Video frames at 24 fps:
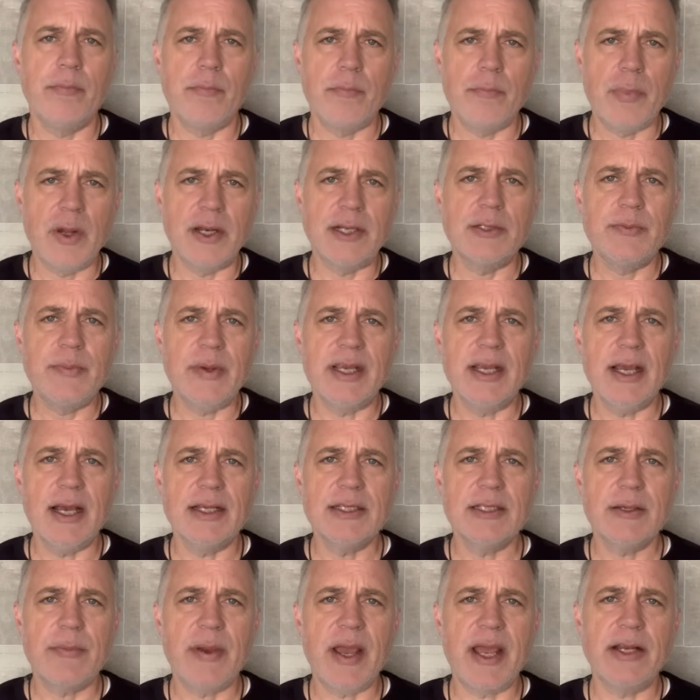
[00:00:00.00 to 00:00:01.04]
But it's
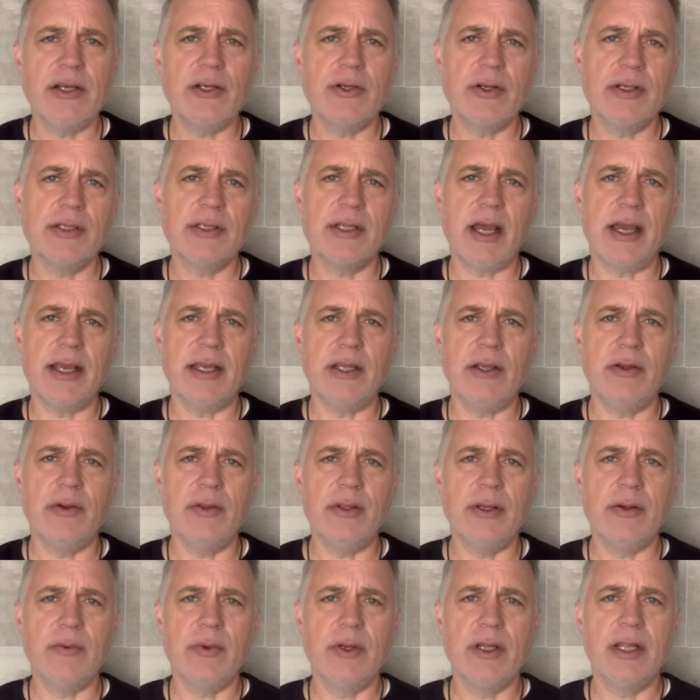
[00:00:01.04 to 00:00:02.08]
because of patrons like you
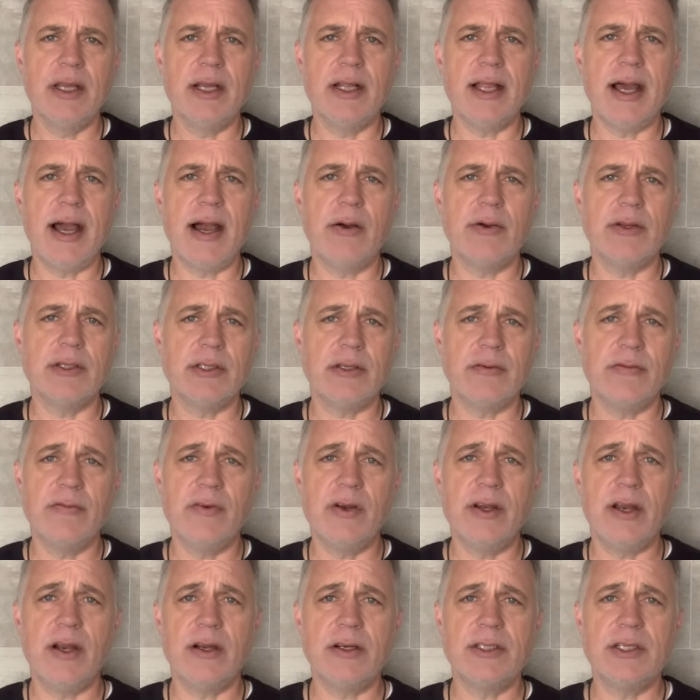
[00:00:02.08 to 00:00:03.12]
that really allow us to
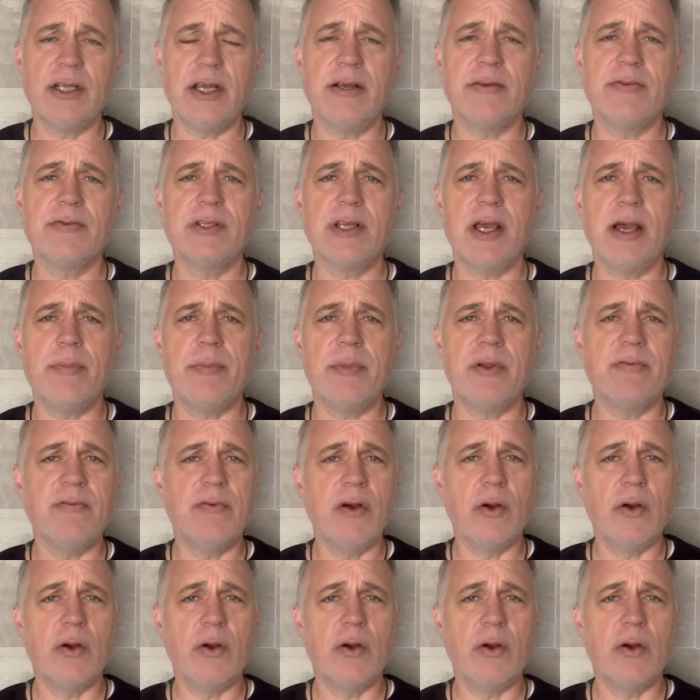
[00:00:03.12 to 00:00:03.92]
free ourselves up and